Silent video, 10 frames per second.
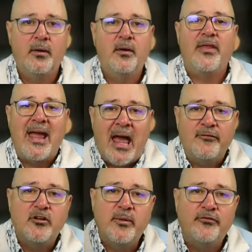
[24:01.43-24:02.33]
They
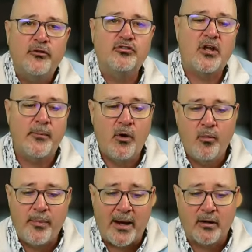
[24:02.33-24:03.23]
have to be first-time
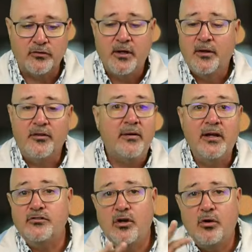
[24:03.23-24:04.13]
home buyers. There
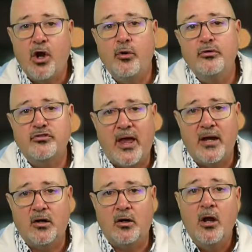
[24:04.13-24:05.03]
is no
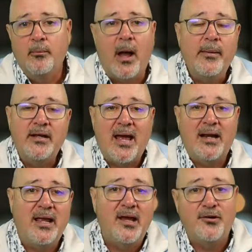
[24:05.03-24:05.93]
co-signer. Mom and
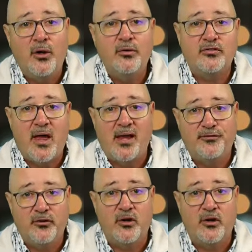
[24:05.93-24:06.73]
dad can't co-sign for